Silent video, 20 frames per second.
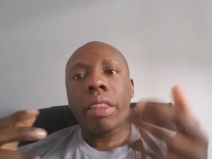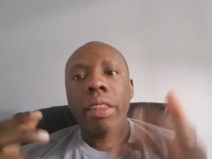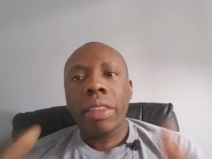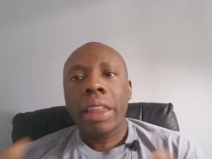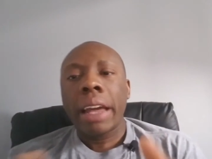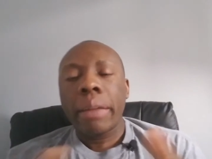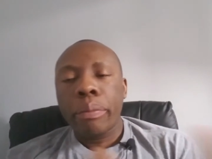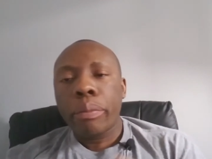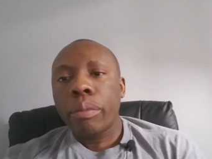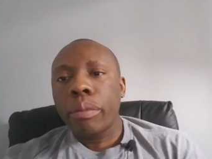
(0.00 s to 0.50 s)

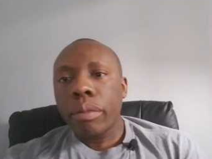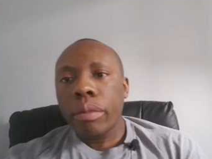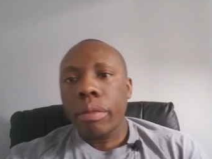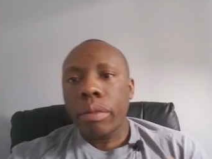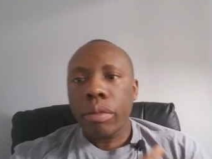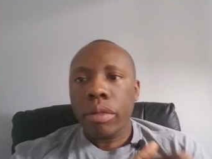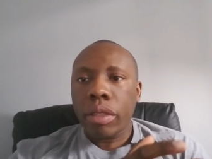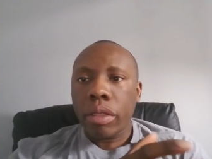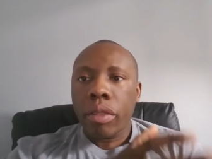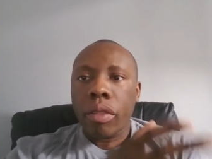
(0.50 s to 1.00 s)
that
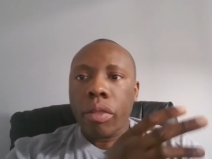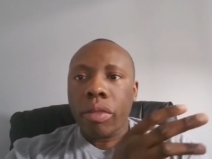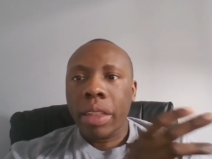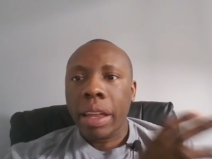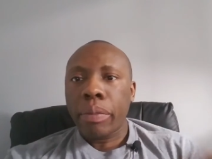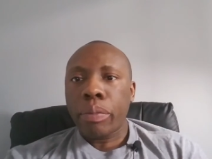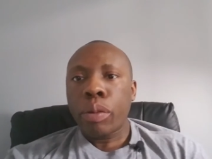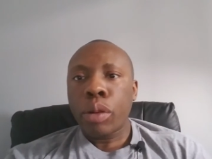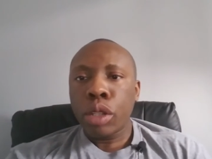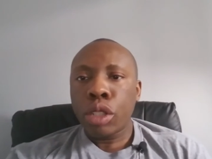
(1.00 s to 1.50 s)

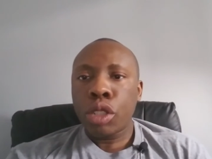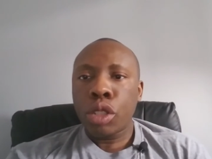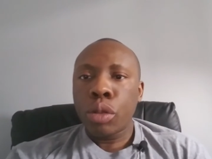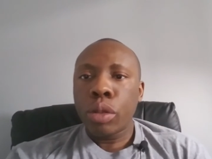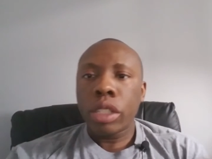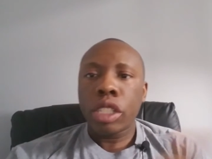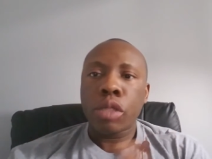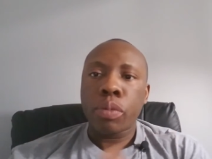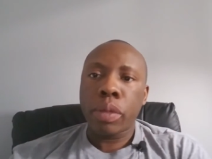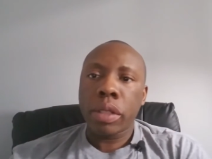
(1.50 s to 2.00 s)
that put
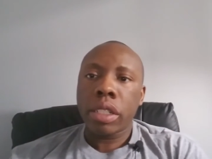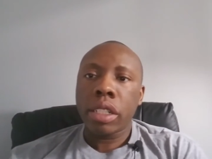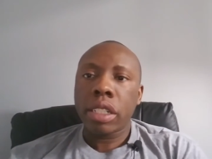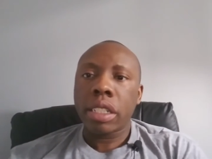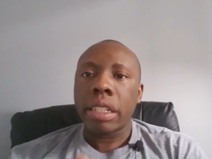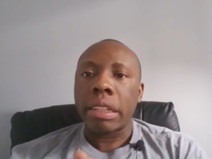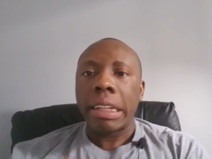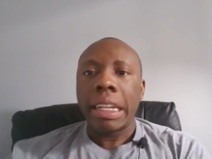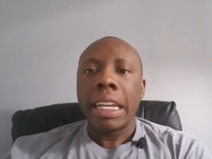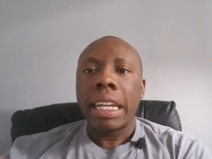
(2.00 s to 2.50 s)
you in this
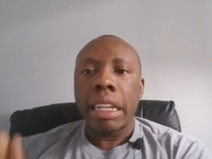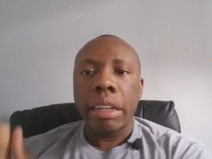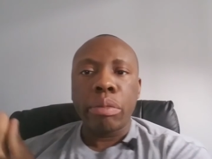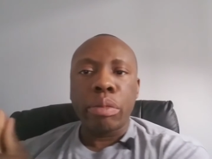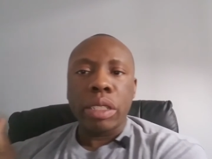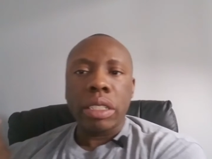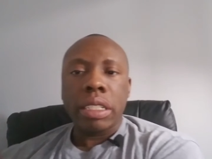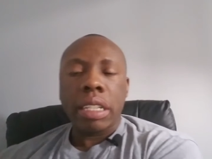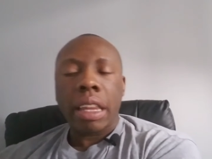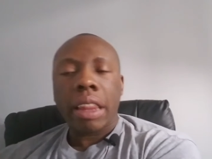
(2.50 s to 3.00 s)
position. It
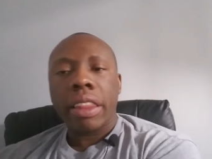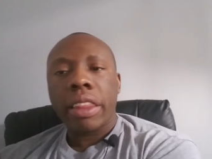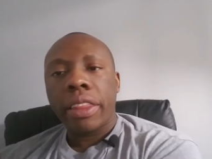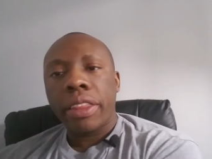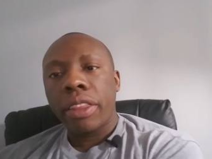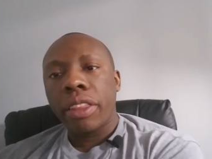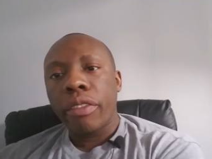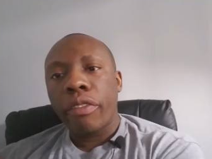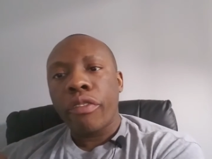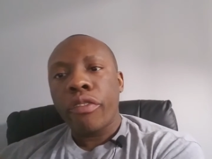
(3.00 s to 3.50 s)
was
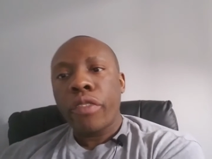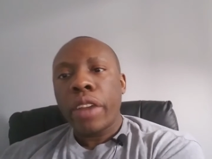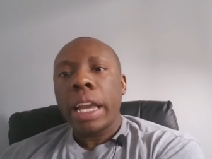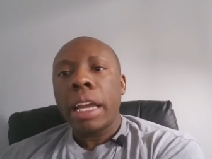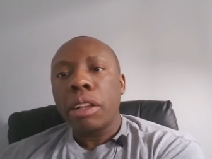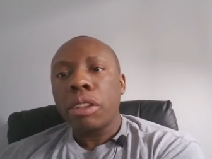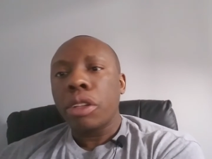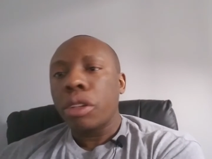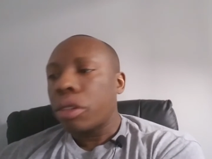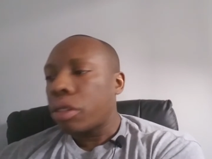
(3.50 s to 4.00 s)
the
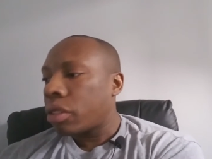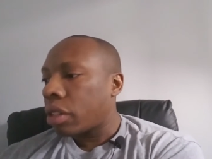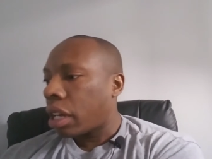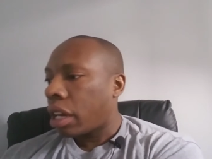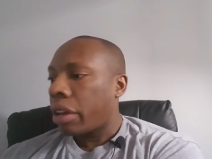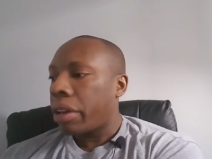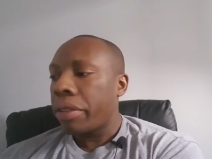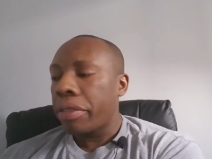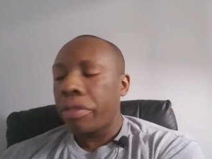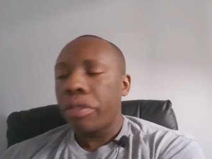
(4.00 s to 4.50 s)
failure
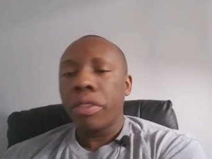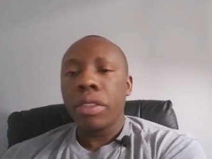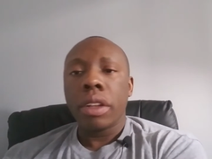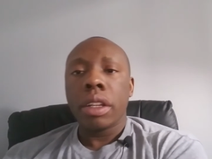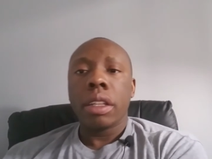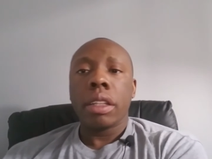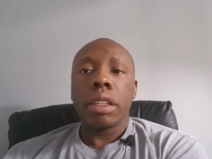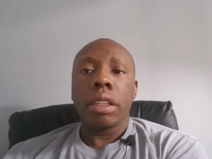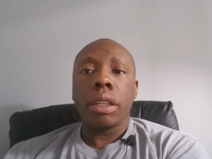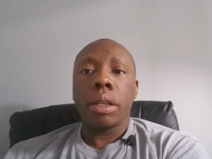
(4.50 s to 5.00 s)
of
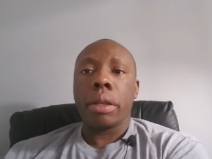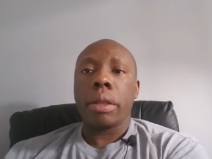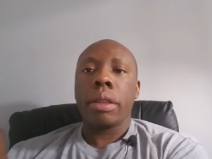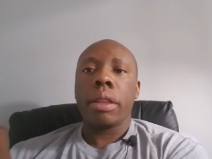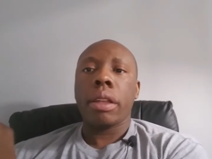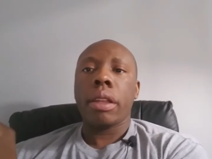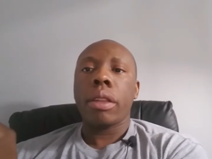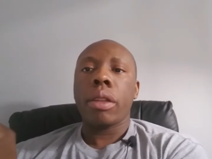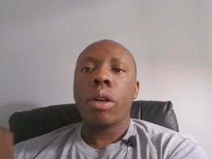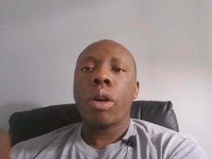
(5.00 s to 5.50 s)

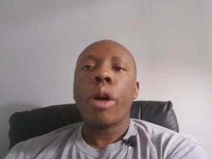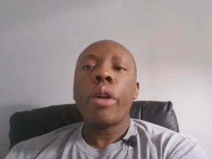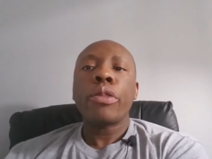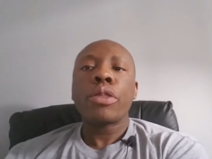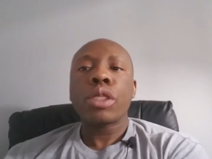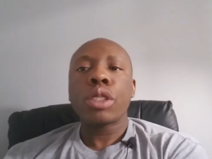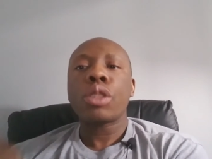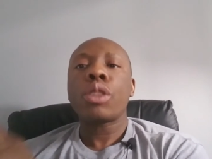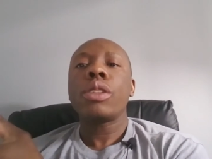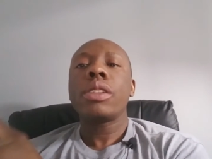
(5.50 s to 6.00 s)
the, the
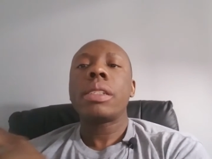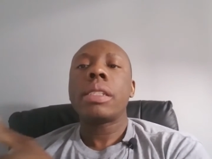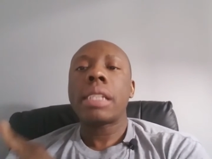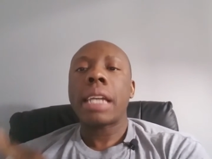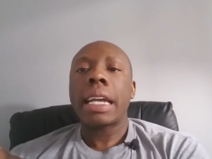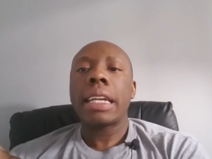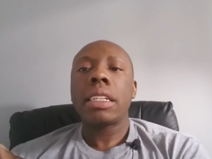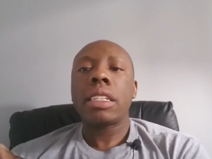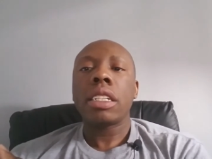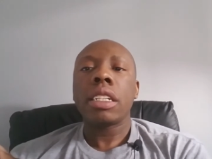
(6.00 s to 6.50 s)
officers on
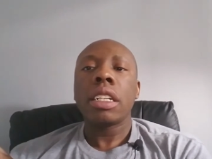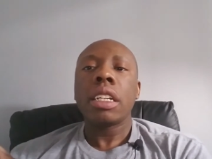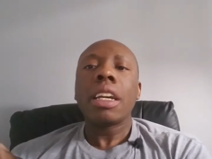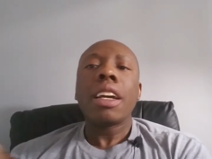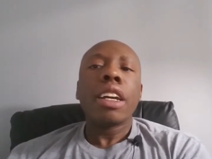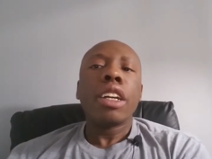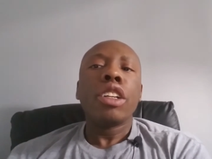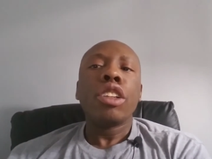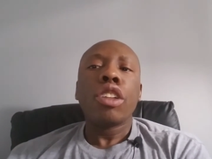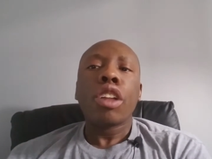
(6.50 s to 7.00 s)
site
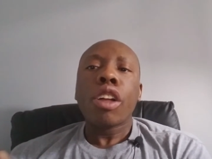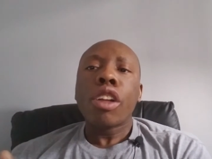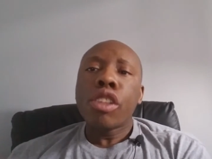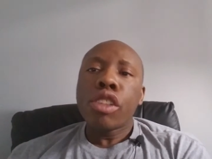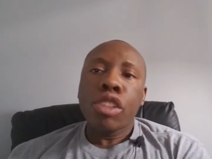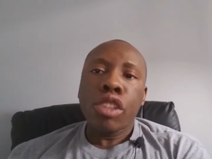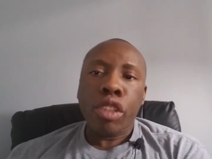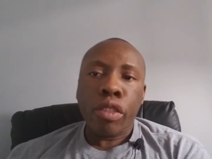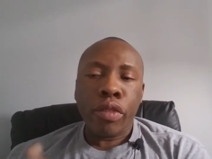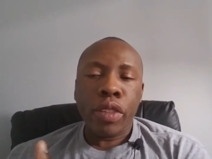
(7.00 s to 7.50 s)

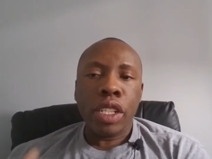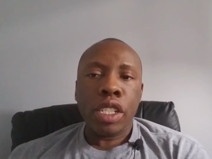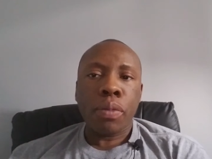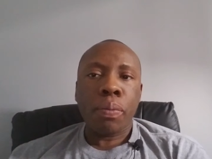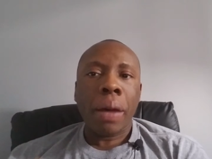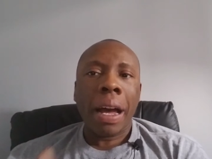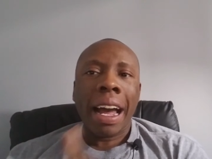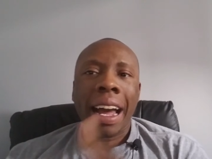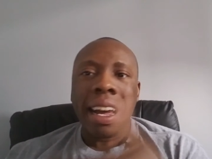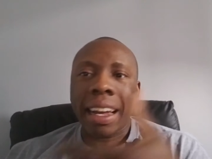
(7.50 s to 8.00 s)
to
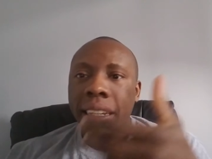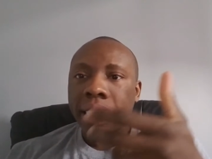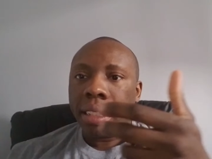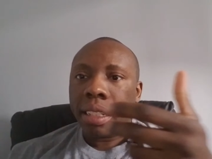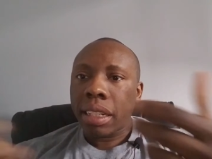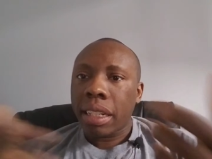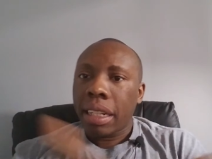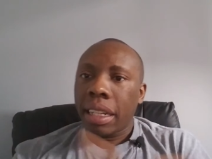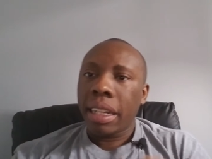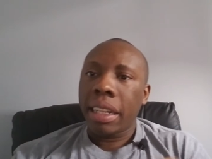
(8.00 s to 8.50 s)

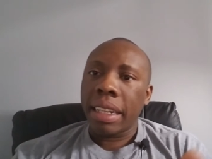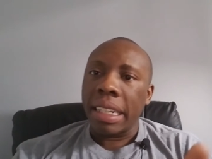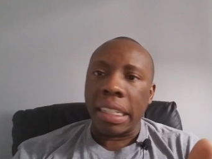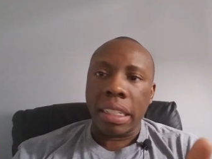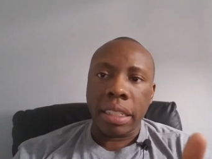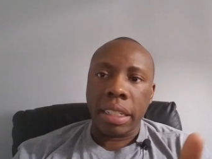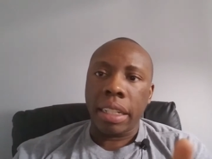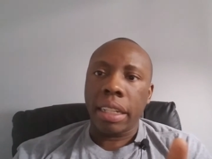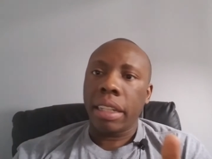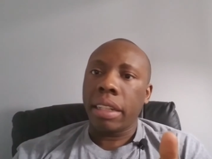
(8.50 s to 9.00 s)
respond in
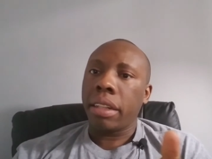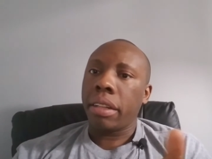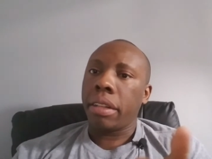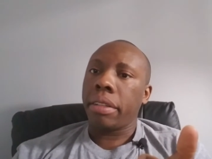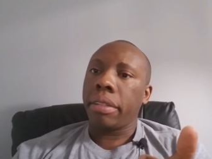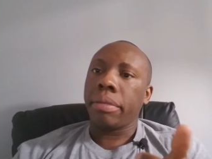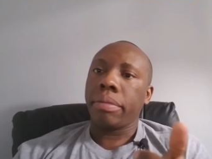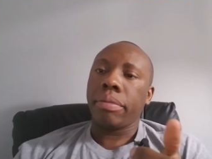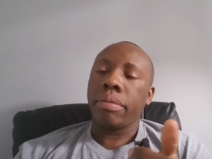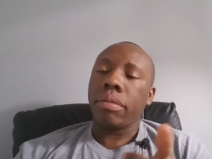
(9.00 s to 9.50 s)
a in
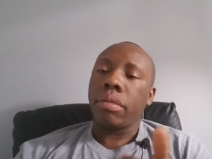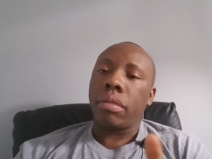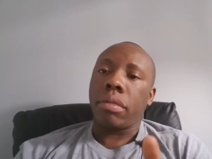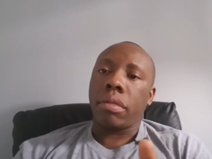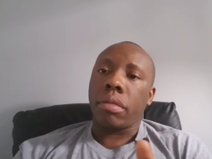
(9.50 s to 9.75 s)
a